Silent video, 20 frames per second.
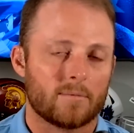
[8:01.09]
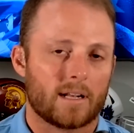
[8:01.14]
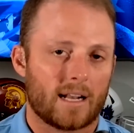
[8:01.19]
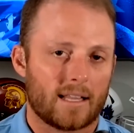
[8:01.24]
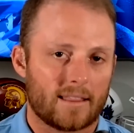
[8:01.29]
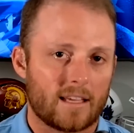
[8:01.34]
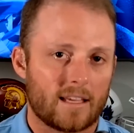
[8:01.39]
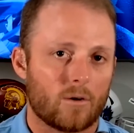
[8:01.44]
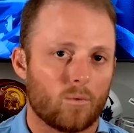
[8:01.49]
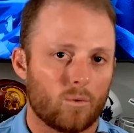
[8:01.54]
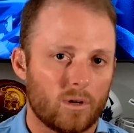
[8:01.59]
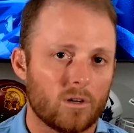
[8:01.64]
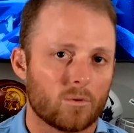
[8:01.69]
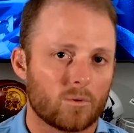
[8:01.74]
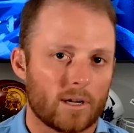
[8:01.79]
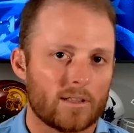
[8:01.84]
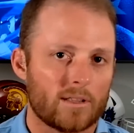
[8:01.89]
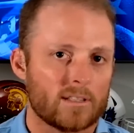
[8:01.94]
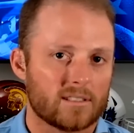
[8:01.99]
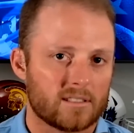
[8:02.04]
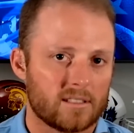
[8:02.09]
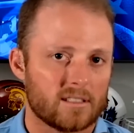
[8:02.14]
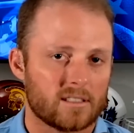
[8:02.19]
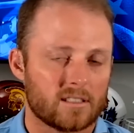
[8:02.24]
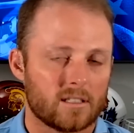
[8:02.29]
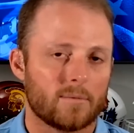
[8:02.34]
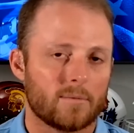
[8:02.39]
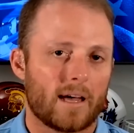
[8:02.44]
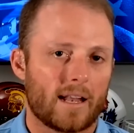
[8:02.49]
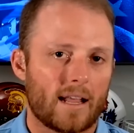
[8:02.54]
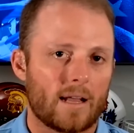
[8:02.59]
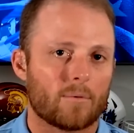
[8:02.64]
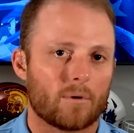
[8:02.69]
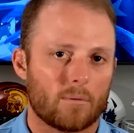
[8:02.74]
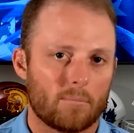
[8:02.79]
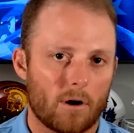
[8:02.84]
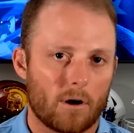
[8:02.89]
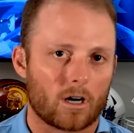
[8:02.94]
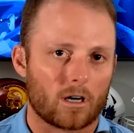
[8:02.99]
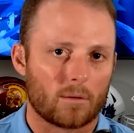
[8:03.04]
and I think will run this system at a
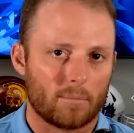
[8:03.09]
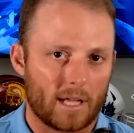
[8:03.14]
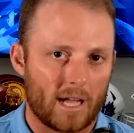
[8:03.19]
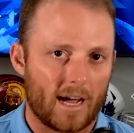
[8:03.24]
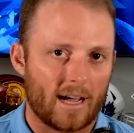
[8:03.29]
remarkably